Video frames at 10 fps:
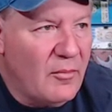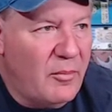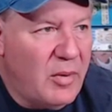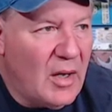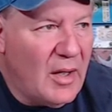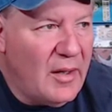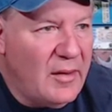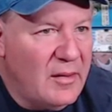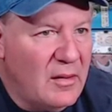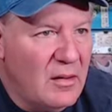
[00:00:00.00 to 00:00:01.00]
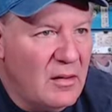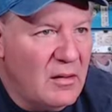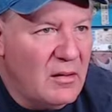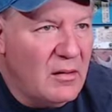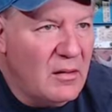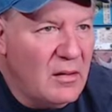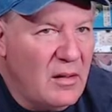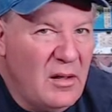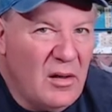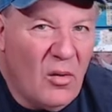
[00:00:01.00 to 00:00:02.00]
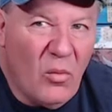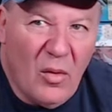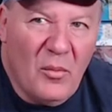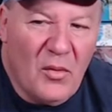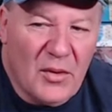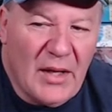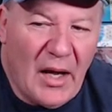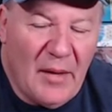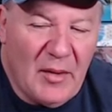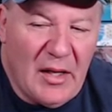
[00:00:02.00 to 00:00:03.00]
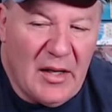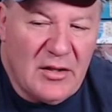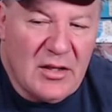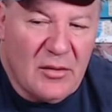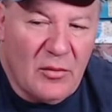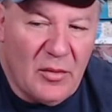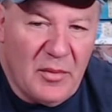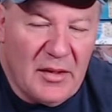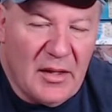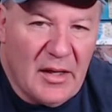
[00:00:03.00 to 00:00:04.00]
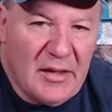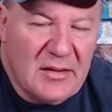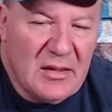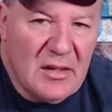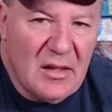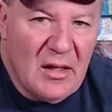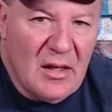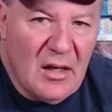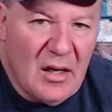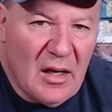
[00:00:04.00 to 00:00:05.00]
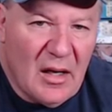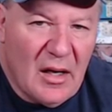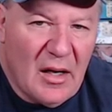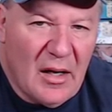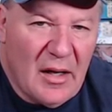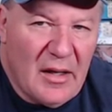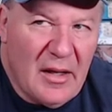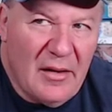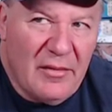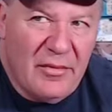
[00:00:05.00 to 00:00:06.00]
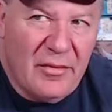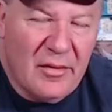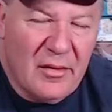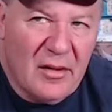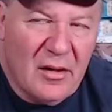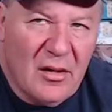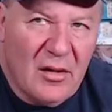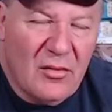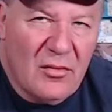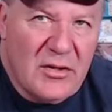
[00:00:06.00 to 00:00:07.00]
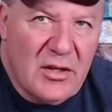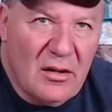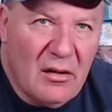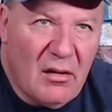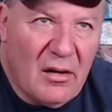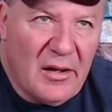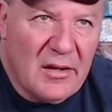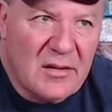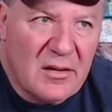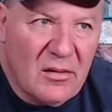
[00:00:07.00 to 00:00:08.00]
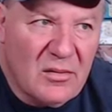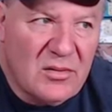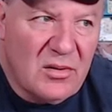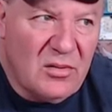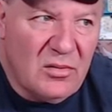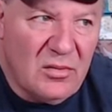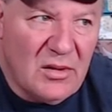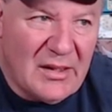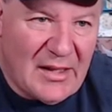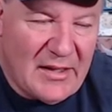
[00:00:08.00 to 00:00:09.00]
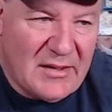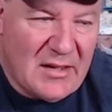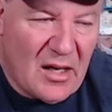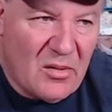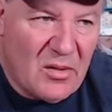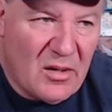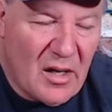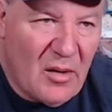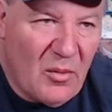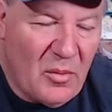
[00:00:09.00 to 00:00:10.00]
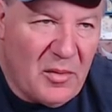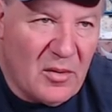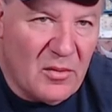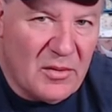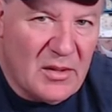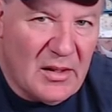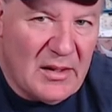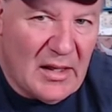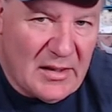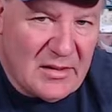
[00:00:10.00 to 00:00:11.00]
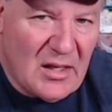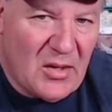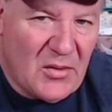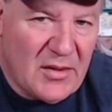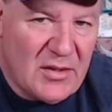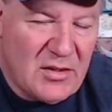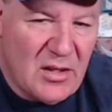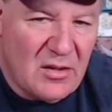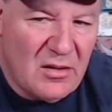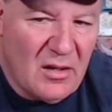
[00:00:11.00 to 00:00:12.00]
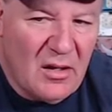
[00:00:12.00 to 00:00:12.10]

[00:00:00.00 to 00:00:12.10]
but you know, one more time to each would be nice. Uh, if Richard Launius goes to the Dice Tower, I will be going to the Dice Tower this year.